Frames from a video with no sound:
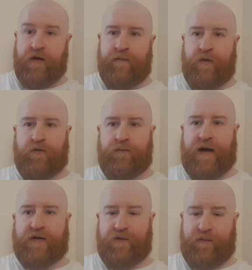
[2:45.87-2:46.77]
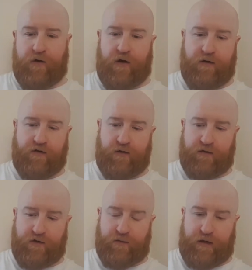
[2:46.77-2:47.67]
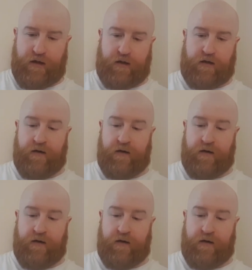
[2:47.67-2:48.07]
move past the book on, so to speak.